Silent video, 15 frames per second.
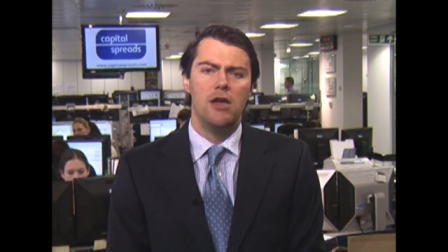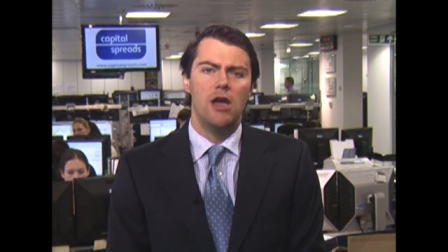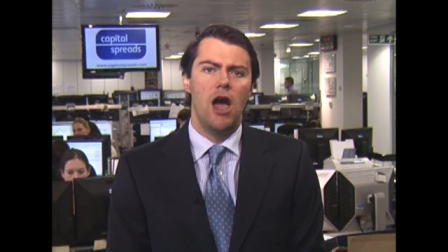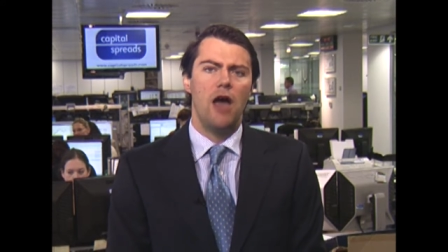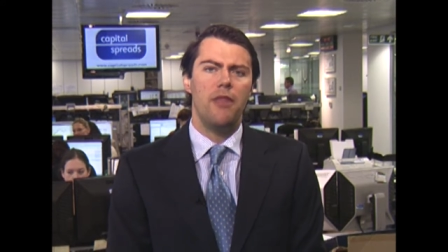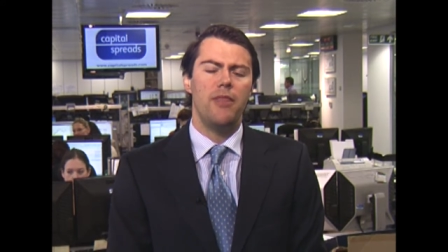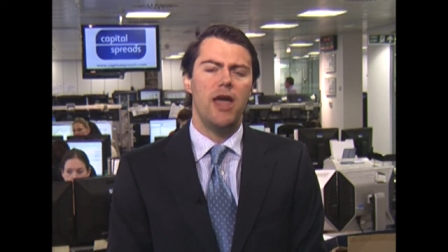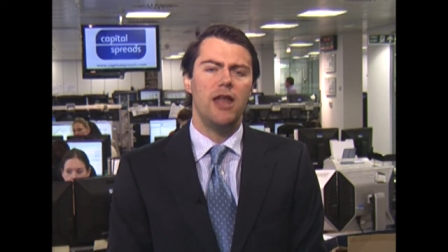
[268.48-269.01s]

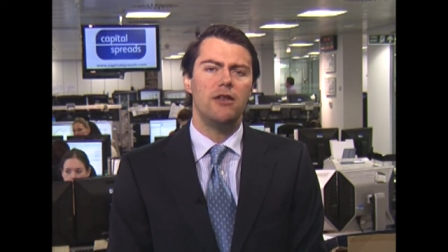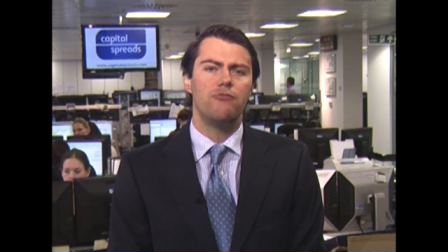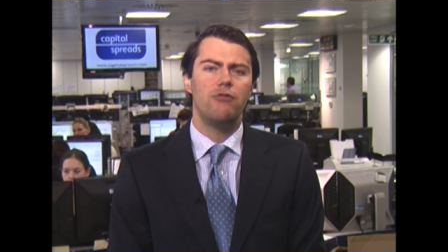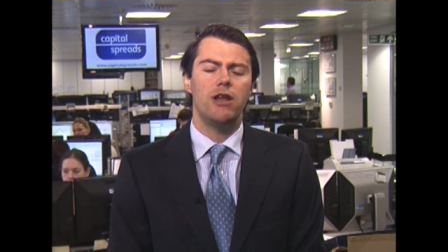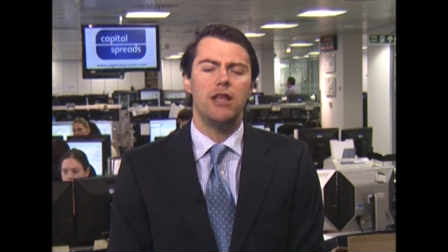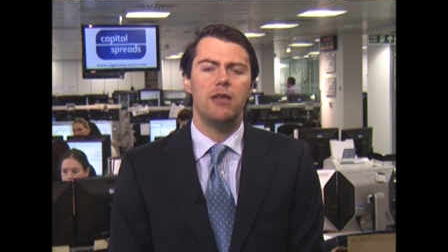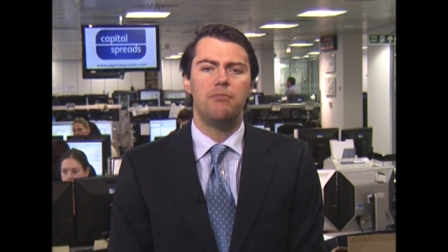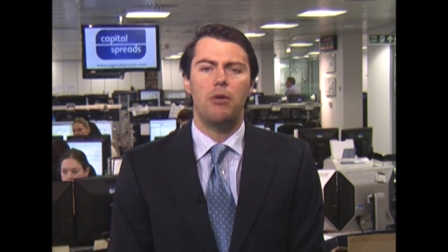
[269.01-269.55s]
And then
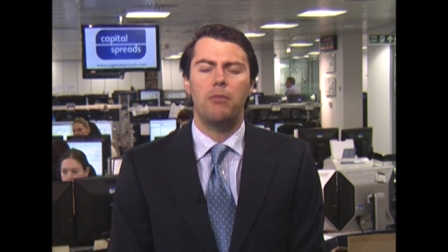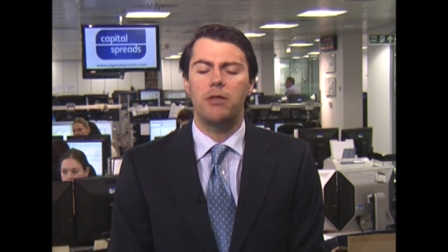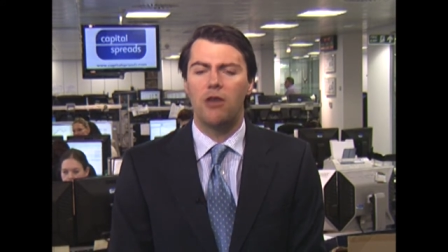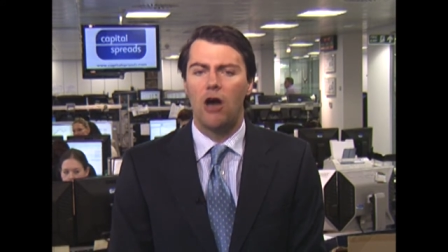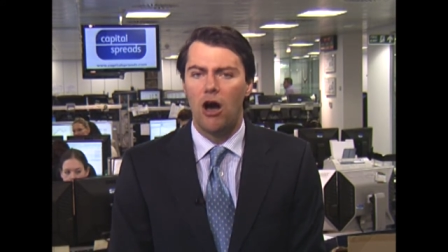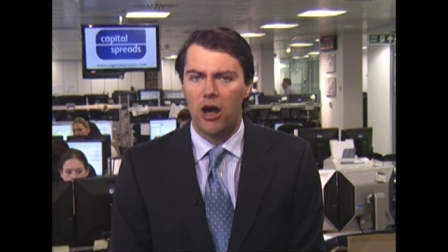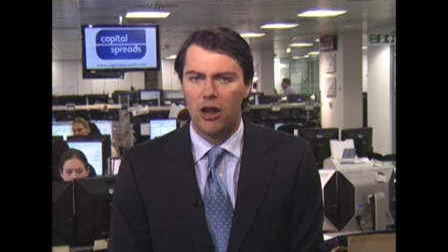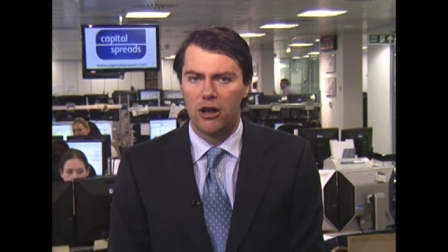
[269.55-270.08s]
really probably the
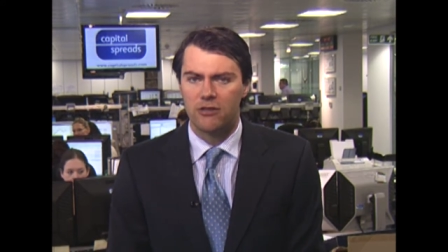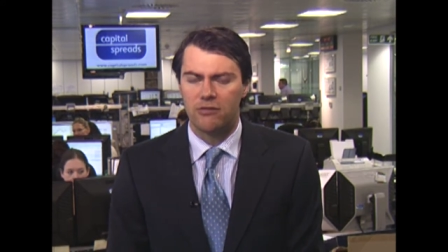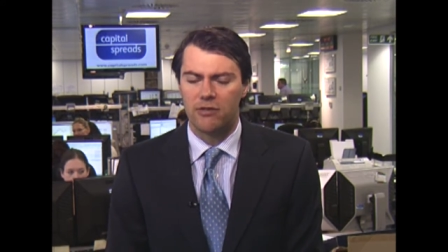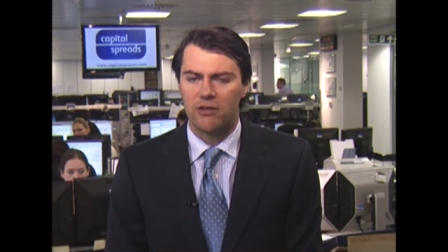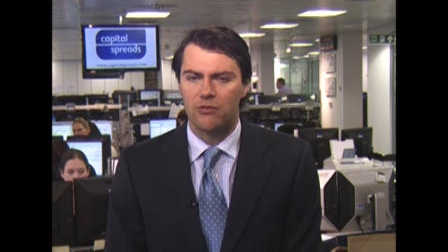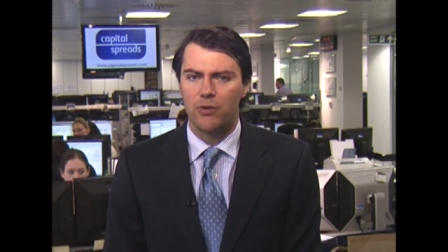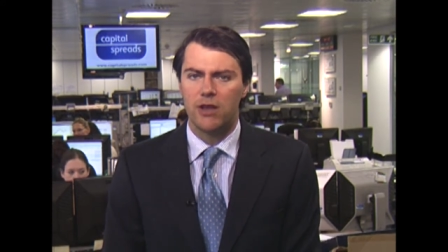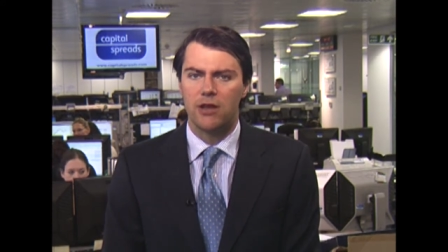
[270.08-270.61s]
highlight of
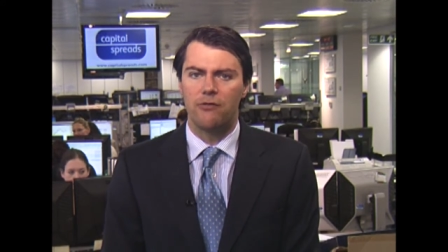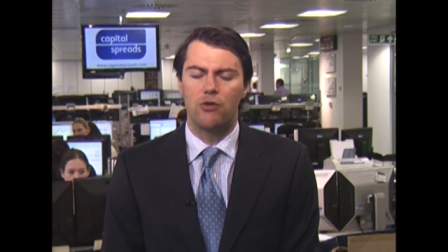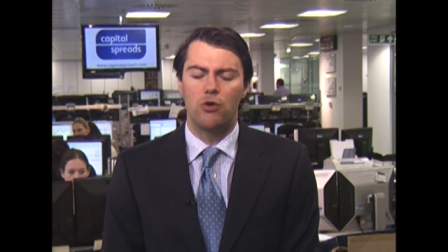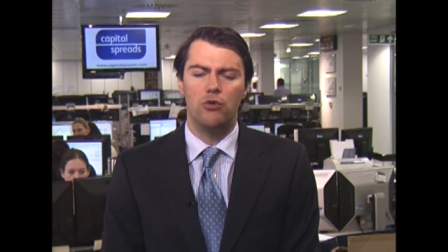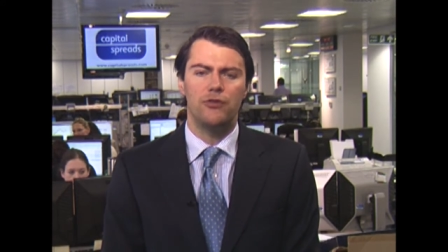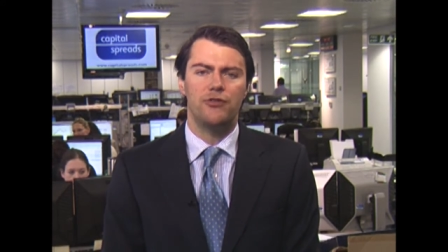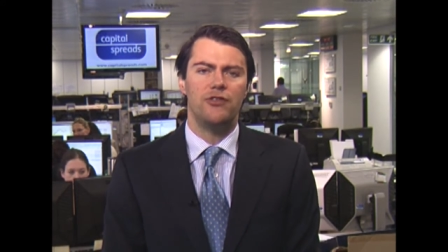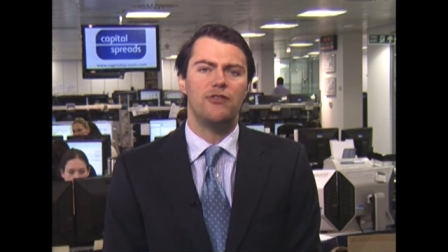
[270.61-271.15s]
this week, of
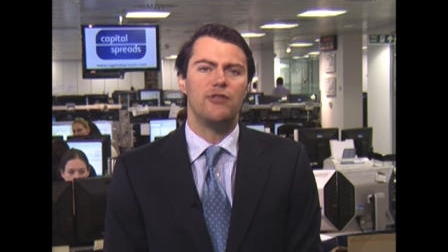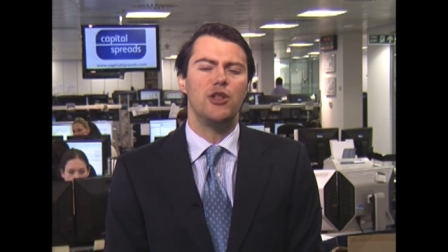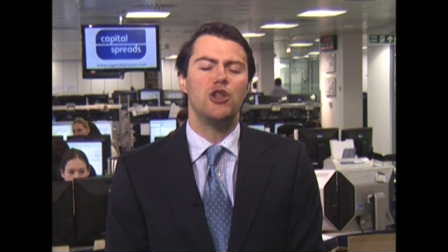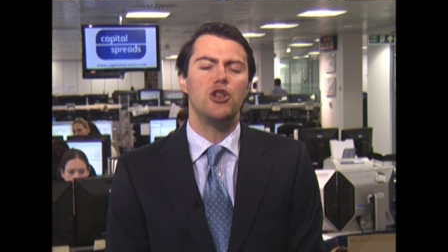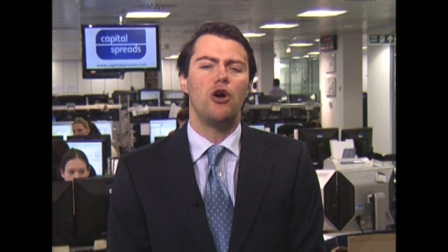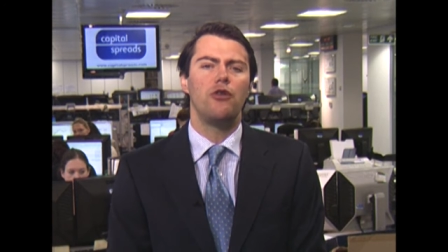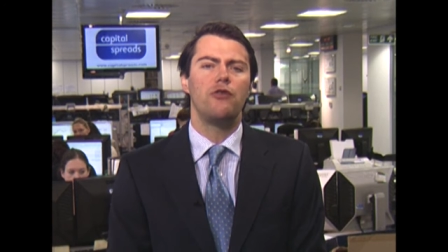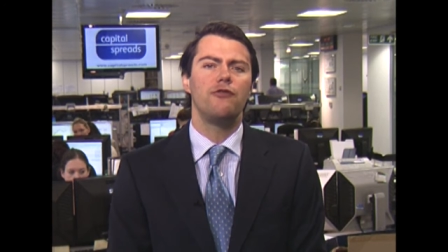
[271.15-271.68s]
course, is the
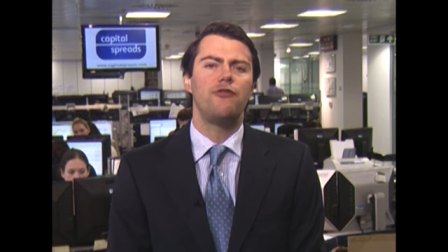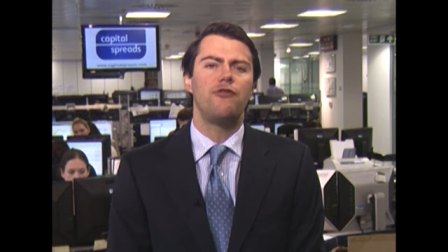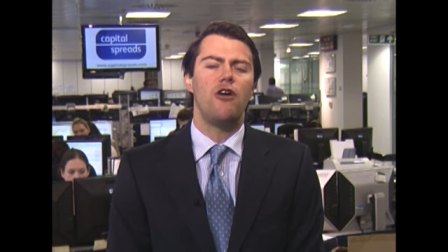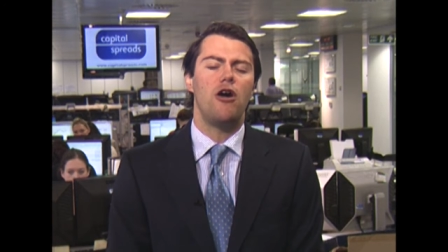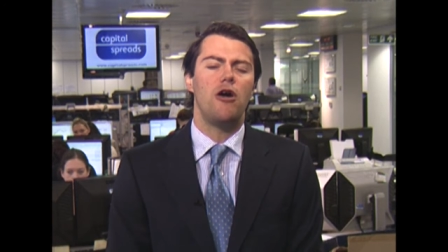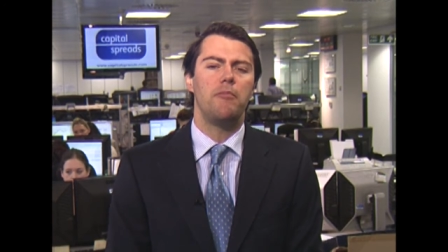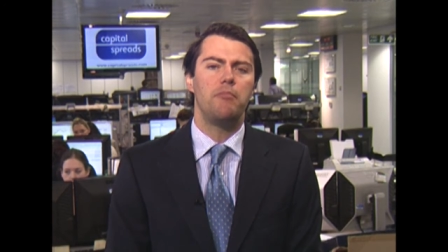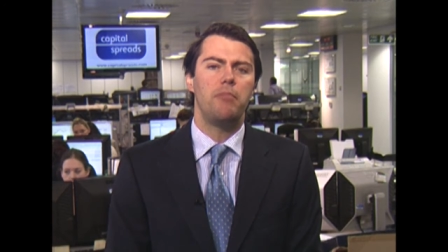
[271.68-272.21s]

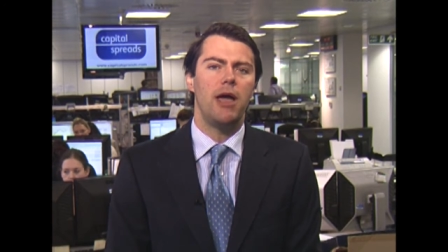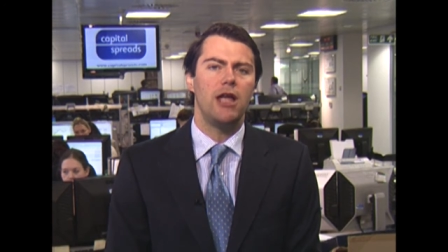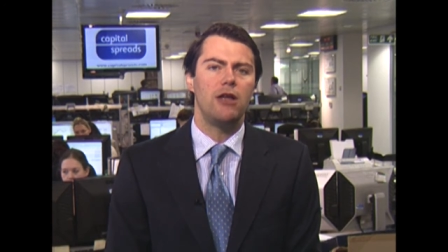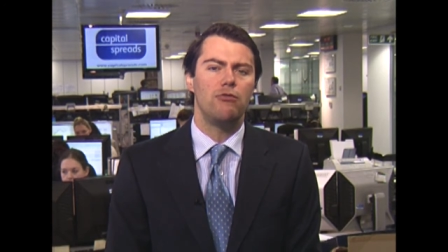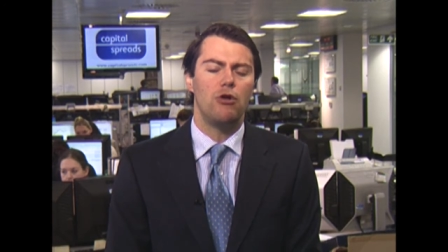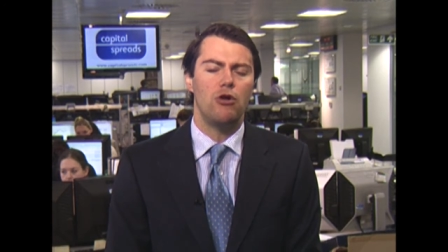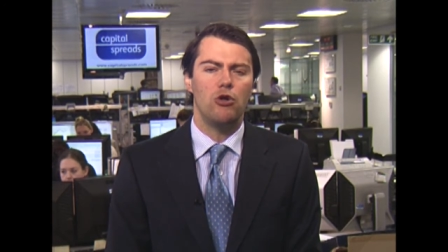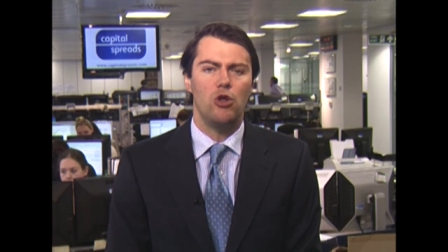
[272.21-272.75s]
non-farm
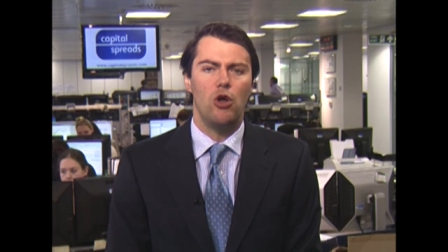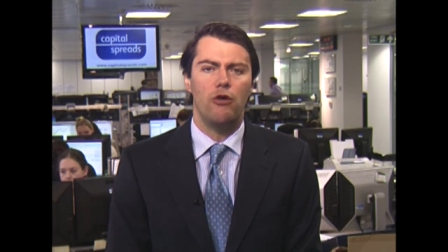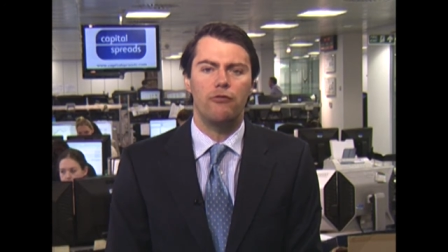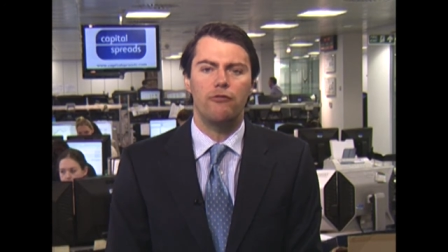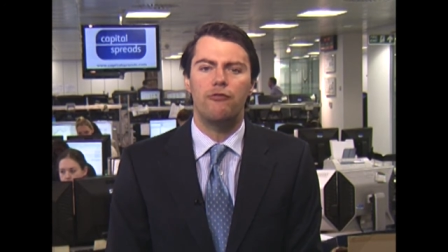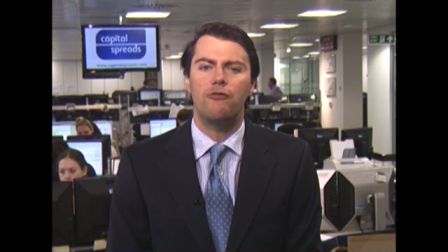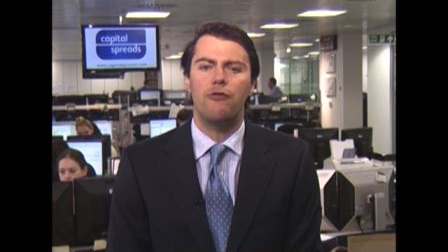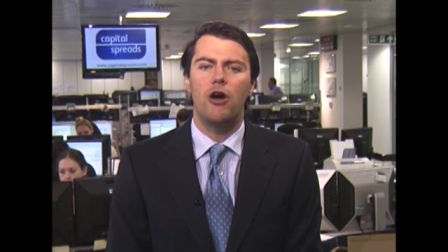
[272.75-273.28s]
payroll
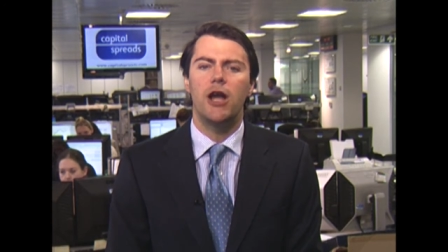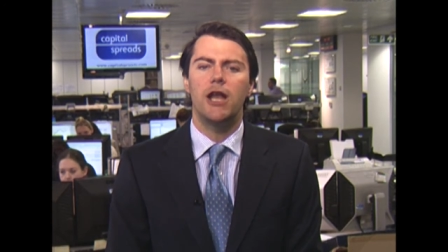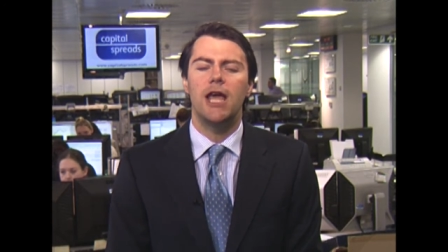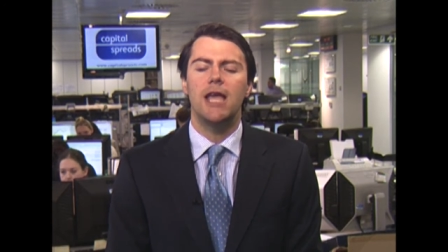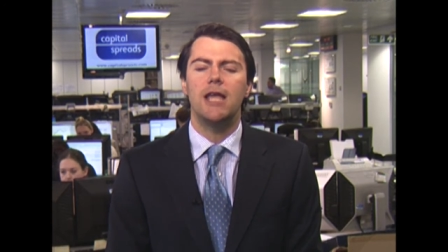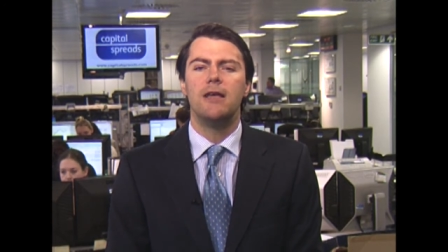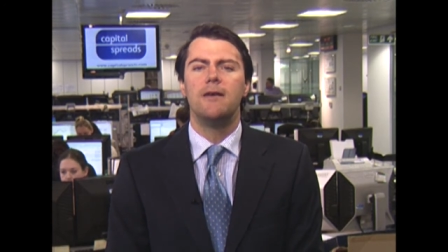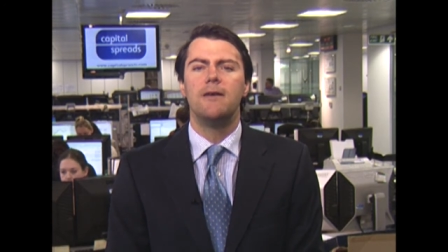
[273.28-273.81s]
on
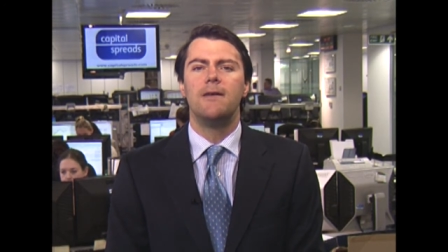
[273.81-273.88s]
Friday.